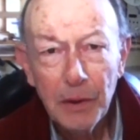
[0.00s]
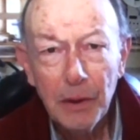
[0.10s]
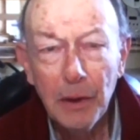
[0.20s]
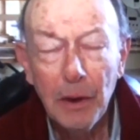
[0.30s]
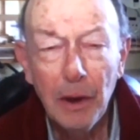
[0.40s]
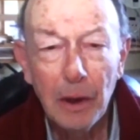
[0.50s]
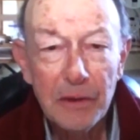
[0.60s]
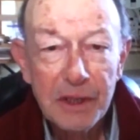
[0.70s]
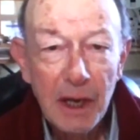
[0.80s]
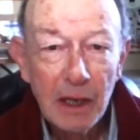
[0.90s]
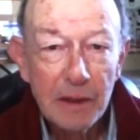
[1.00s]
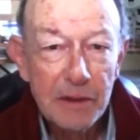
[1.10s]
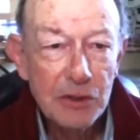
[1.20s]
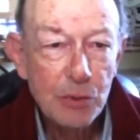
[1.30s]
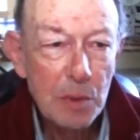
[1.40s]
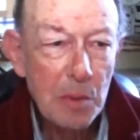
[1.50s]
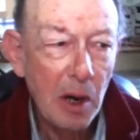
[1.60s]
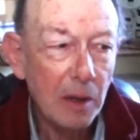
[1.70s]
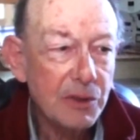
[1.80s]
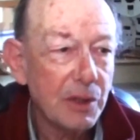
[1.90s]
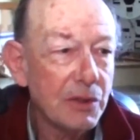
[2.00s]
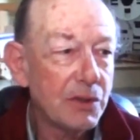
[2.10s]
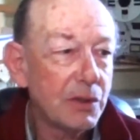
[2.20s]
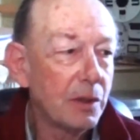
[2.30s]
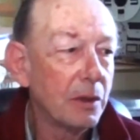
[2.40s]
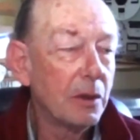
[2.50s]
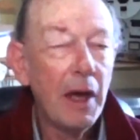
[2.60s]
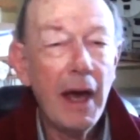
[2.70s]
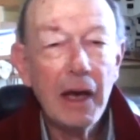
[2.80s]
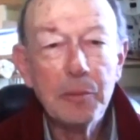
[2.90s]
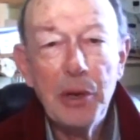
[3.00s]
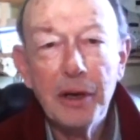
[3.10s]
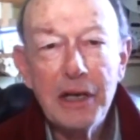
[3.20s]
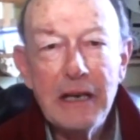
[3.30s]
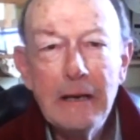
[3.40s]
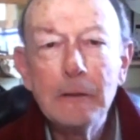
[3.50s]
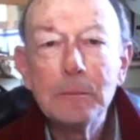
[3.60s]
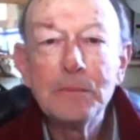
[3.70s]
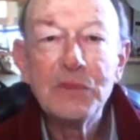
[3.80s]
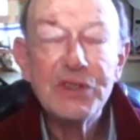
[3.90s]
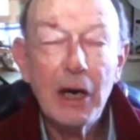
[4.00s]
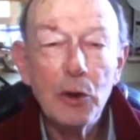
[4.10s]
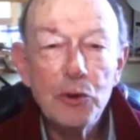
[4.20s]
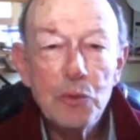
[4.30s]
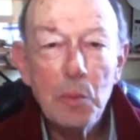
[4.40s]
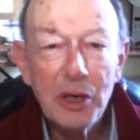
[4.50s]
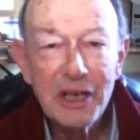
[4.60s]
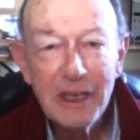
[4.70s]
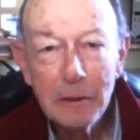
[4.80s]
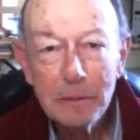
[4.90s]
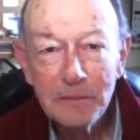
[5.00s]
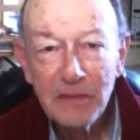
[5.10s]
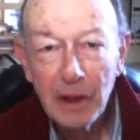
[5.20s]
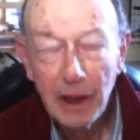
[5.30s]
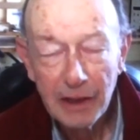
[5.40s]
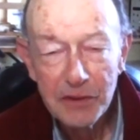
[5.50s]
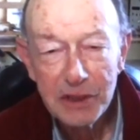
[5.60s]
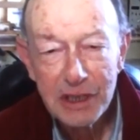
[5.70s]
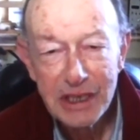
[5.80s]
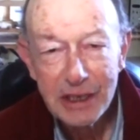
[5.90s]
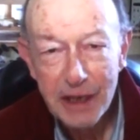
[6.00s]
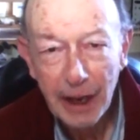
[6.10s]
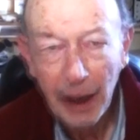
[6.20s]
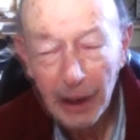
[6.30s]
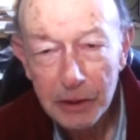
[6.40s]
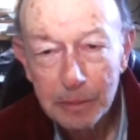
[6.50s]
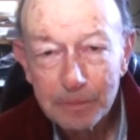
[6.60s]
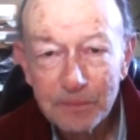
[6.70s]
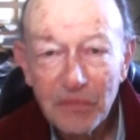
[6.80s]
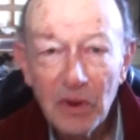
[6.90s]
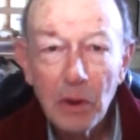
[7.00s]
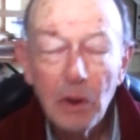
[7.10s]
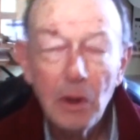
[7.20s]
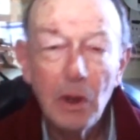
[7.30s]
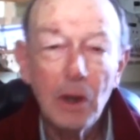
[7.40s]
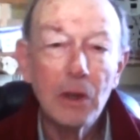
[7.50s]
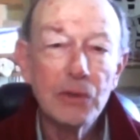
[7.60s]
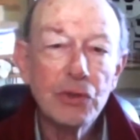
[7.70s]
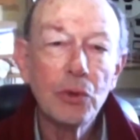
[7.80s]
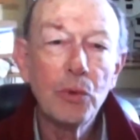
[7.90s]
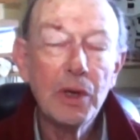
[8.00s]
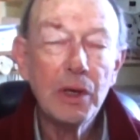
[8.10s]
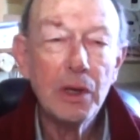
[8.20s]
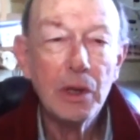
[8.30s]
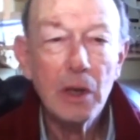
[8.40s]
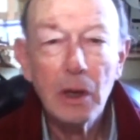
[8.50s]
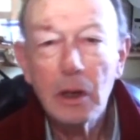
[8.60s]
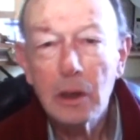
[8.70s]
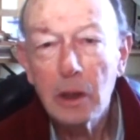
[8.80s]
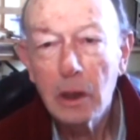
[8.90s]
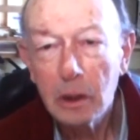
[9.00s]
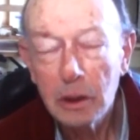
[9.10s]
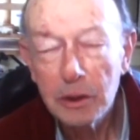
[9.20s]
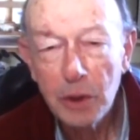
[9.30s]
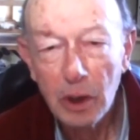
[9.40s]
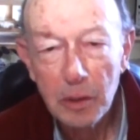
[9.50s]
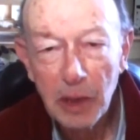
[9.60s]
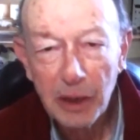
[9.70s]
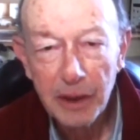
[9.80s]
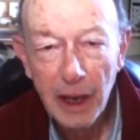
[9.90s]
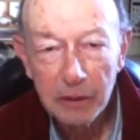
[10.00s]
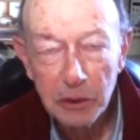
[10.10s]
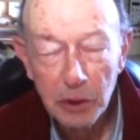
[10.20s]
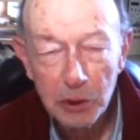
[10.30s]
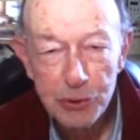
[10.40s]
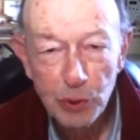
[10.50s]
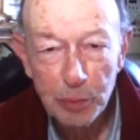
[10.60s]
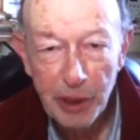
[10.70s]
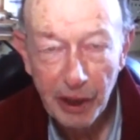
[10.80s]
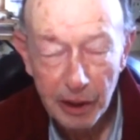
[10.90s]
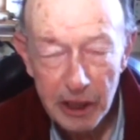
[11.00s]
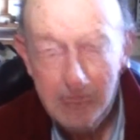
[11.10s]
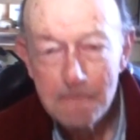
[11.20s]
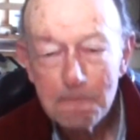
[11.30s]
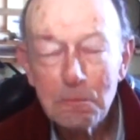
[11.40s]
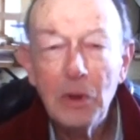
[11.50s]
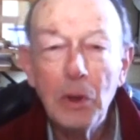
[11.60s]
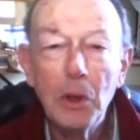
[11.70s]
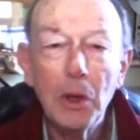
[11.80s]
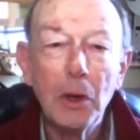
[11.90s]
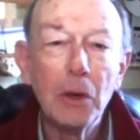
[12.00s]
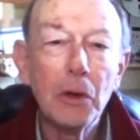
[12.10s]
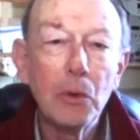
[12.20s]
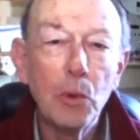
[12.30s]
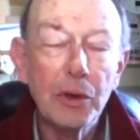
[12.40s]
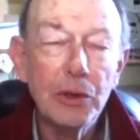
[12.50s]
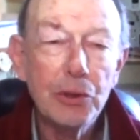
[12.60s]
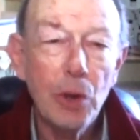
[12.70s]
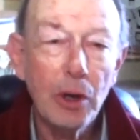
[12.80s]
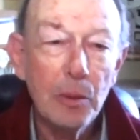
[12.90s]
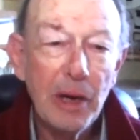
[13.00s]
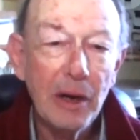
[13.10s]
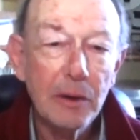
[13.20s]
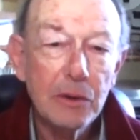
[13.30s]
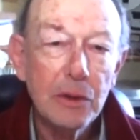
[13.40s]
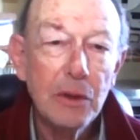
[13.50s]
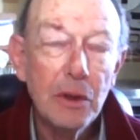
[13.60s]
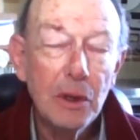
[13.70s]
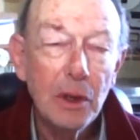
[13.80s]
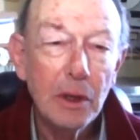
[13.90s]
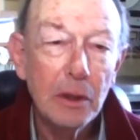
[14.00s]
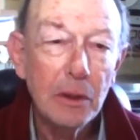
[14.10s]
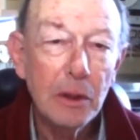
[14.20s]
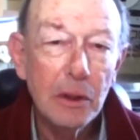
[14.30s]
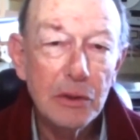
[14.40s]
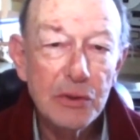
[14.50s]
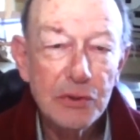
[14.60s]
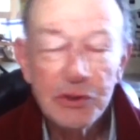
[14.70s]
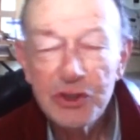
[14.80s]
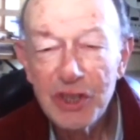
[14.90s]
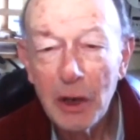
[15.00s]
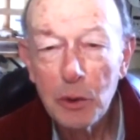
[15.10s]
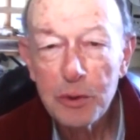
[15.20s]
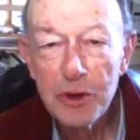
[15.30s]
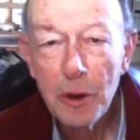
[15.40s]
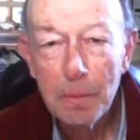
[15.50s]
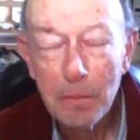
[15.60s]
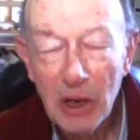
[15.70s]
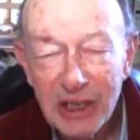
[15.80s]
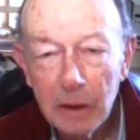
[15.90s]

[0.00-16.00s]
The title of these remarks is Ag Parity, Sound Money, and the NEED Act. So we are going to talk about agricultural parity. We're going to talk about sound money,